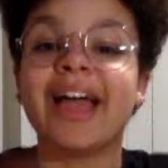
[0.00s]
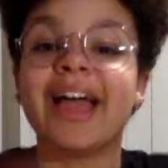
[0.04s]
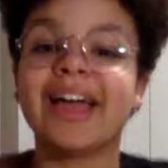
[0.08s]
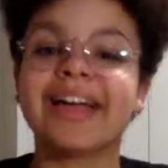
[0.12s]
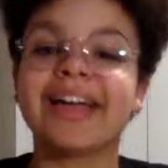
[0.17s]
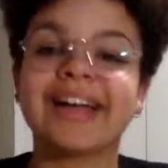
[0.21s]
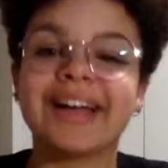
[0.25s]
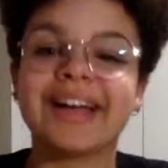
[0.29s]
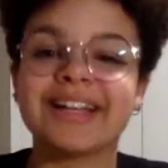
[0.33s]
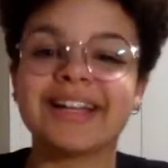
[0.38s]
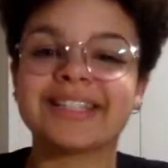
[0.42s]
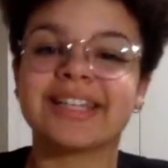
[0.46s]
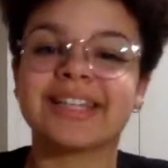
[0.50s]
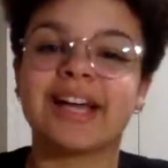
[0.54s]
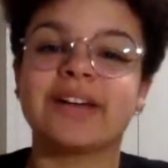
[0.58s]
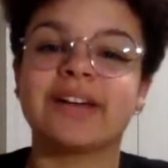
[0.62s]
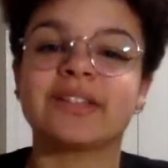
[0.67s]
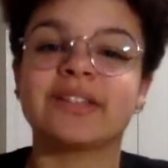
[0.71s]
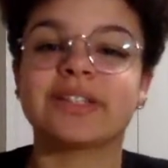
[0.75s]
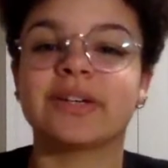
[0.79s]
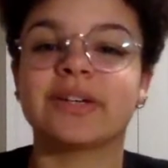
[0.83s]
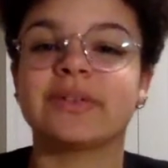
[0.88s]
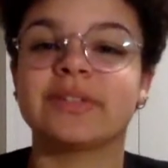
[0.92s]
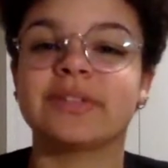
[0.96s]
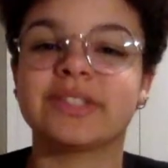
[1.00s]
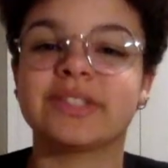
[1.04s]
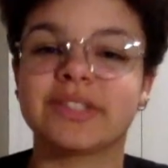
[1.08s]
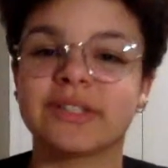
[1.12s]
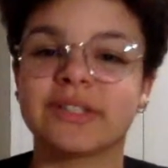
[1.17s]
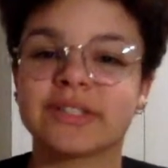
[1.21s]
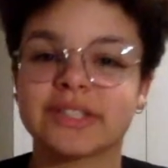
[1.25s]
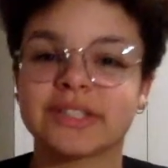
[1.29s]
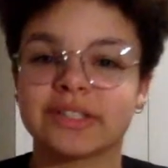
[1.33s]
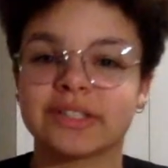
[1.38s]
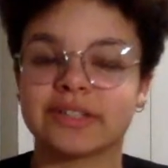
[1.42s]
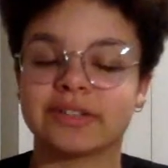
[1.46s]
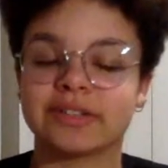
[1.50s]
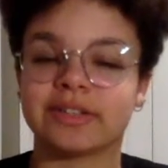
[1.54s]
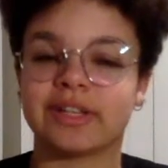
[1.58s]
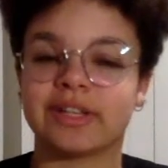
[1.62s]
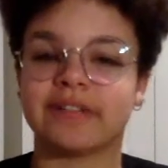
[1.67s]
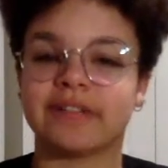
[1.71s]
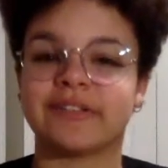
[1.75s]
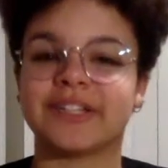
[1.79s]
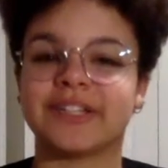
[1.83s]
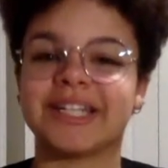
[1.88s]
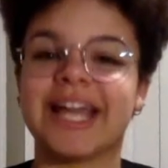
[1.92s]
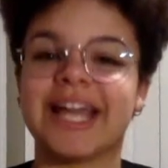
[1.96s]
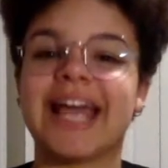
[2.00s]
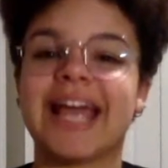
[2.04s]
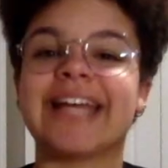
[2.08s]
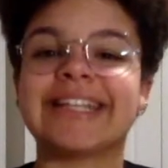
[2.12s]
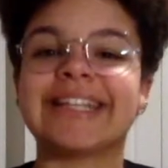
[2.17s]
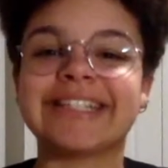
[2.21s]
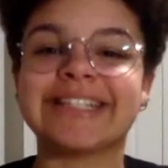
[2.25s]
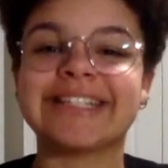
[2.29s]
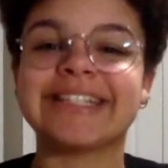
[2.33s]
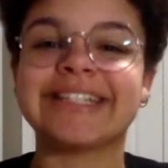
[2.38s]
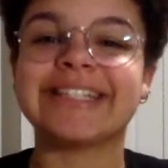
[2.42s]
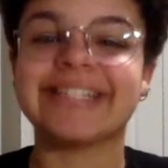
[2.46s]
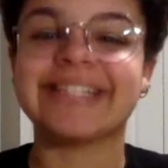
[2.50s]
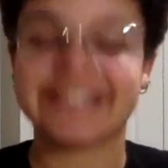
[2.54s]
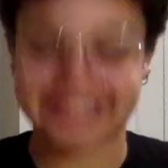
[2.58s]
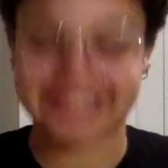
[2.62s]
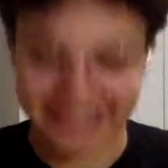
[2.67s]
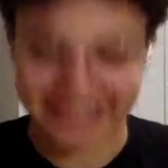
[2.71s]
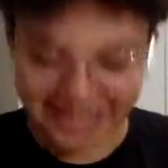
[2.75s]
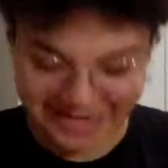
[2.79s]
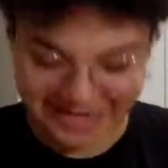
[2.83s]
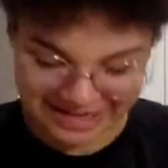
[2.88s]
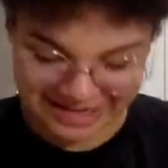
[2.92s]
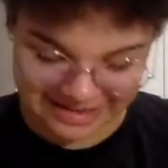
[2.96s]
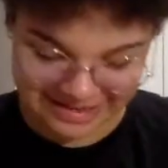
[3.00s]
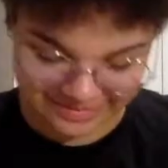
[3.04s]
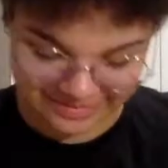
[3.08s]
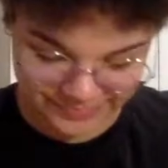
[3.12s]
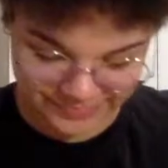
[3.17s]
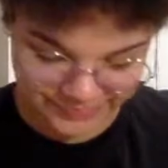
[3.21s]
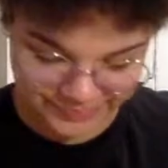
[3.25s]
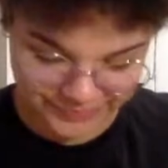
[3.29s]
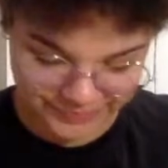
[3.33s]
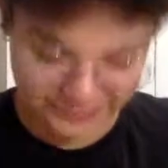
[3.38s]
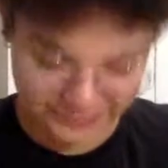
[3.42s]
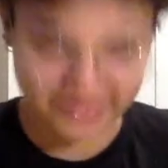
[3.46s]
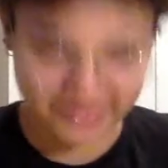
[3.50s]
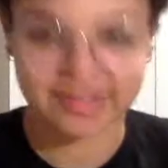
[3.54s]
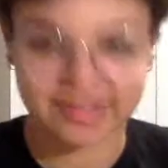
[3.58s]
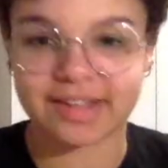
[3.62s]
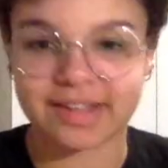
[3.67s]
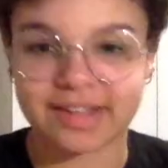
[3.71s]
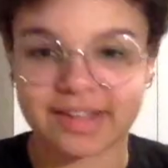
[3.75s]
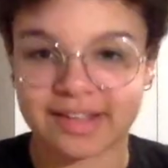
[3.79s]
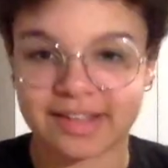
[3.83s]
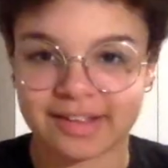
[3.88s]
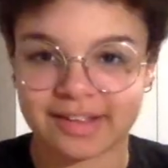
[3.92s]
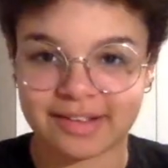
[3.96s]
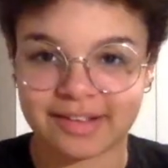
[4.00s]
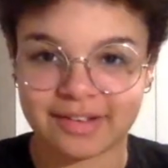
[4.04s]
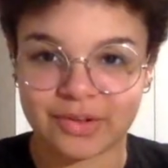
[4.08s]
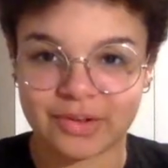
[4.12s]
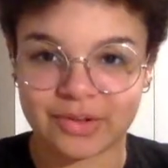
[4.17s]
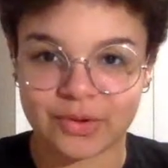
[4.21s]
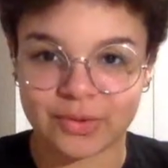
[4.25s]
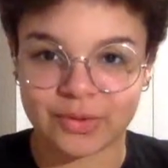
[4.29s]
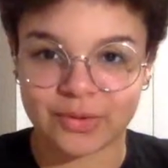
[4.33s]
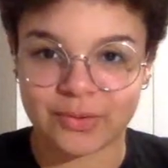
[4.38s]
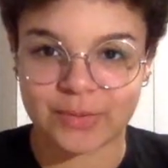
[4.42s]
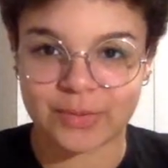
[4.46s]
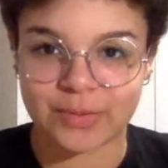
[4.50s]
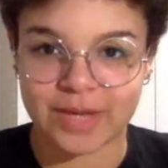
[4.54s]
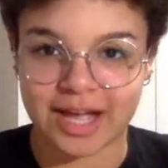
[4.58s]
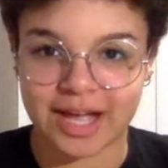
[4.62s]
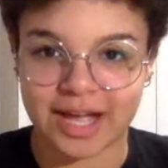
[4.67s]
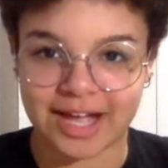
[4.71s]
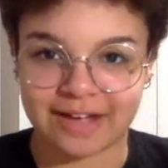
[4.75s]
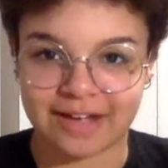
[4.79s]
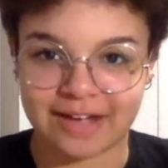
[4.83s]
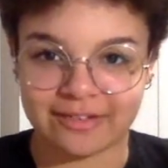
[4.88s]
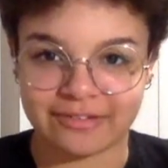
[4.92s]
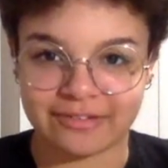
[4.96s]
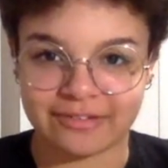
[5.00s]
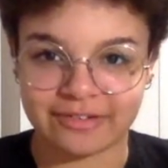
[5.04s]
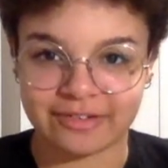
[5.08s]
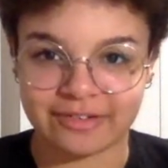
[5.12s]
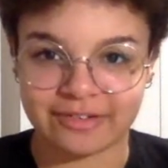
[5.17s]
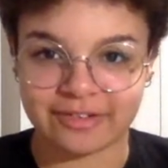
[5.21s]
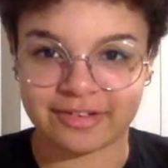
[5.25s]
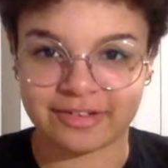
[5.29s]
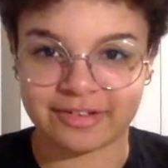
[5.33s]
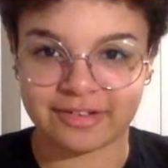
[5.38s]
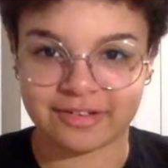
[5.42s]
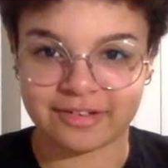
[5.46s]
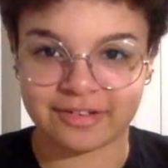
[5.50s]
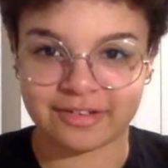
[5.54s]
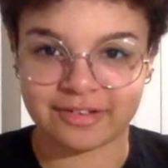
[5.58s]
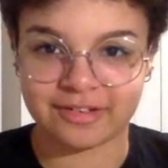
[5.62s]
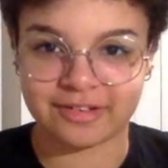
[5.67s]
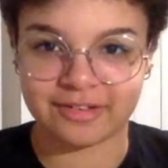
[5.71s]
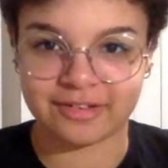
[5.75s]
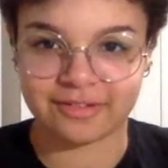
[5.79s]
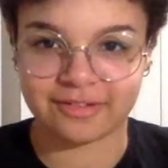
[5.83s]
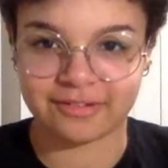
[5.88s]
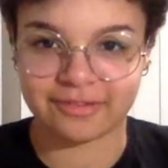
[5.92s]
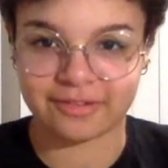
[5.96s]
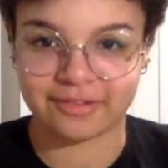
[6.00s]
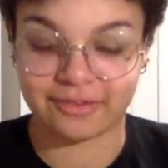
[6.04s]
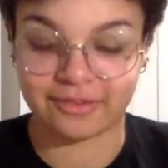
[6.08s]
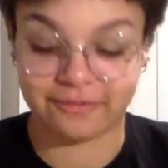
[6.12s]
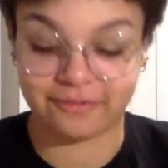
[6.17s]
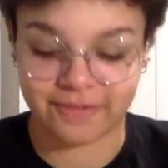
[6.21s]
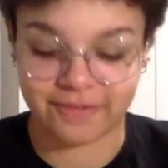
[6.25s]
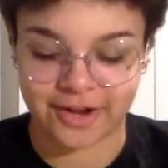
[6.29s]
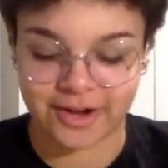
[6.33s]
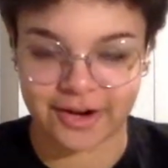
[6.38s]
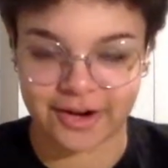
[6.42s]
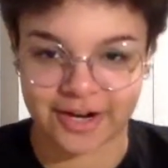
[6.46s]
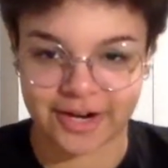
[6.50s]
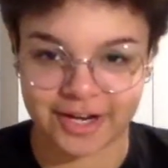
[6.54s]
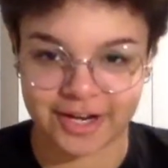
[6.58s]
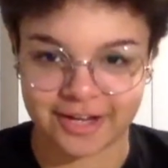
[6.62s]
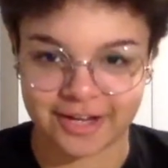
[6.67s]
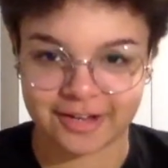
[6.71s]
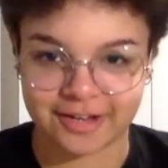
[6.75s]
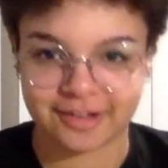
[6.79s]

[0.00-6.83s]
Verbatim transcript: Hey guys, how's it going? Dark Cynder 11, and today we have a very,